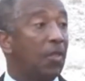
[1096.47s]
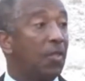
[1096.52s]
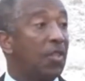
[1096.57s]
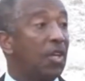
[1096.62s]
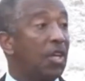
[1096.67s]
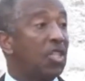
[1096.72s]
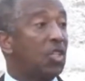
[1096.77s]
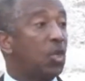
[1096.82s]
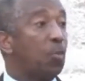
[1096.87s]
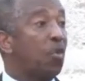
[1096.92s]

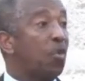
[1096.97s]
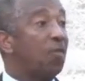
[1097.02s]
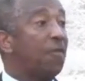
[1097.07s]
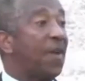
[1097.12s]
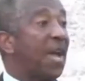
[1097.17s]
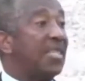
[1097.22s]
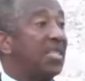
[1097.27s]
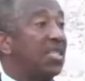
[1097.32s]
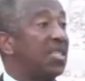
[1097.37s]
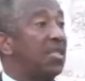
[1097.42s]
There is a
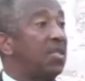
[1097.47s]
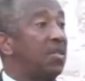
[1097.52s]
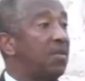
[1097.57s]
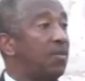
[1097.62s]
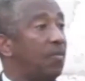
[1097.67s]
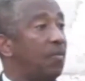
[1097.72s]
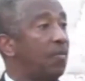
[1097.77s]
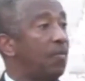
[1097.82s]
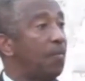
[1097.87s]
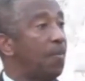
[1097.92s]

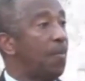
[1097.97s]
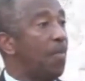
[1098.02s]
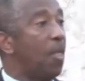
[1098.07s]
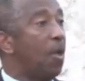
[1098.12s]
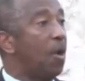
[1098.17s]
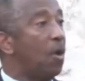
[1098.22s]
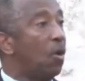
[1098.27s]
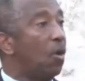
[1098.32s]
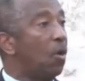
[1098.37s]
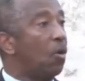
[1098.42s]
professor
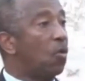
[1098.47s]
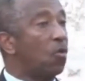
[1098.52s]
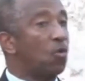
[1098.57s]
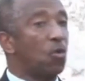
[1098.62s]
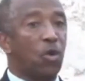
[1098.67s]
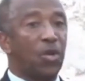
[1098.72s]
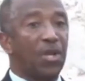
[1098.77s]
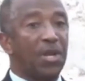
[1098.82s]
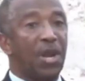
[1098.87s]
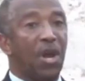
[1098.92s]
who
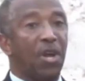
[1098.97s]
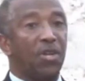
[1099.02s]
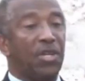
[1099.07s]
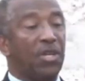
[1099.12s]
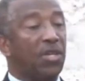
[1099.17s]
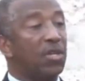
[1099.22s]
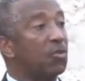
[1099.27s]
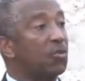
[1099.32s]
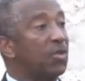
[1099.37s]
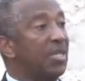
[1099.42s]
wrote an
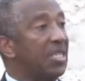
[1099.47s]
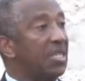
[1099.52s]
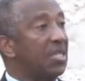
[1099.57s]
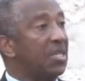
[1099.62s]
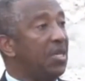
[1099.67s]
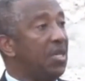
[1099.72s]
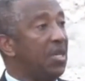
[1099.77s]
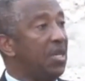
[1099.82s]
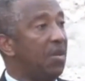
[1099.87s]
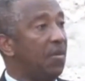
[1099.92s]
article
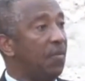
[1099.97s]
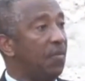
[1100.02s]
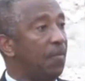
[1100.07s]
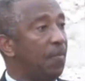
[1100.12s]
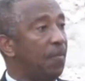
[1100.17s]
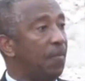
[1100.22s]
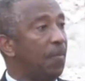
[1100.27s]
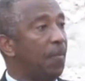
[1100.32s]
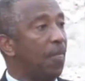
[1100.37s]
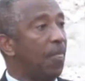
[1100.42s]
recently
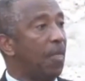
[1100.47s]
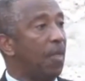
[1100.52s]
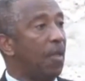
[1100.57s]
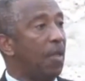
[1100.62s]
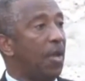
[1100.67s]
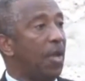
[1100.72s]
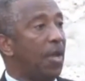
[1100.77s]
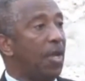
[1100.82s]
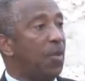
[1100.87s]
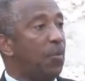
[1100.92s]

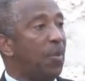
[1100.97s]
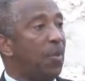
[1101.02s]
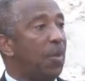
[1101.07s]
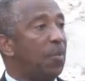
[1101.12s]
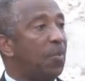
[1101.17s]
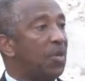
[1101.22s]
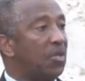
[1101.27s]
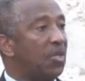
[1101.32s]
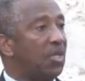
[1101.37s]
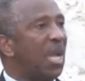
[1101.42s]
in the
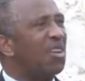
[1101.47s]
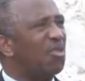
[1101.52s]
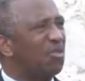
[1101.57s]
papers I